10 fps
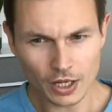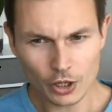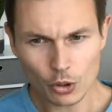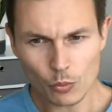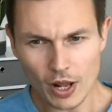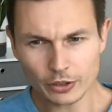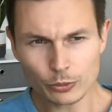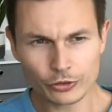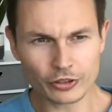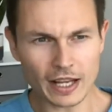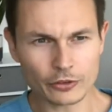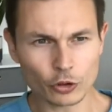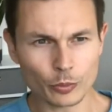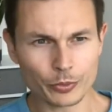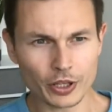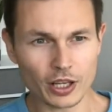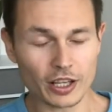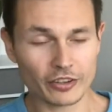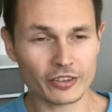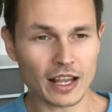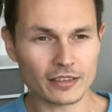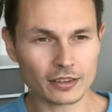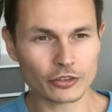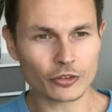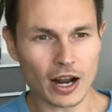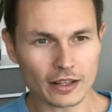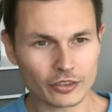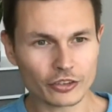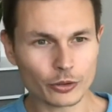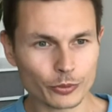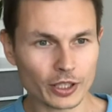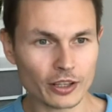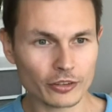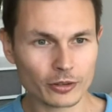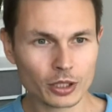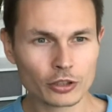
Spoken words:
When you set up the sending strategy this,